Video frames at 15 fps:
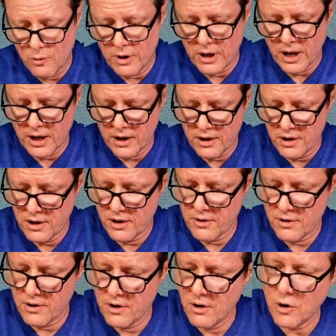We got
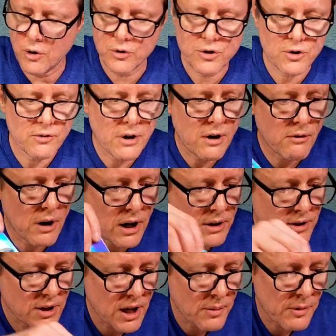another ultra rare
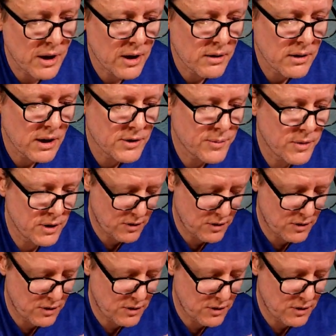Roxanne. That's pretty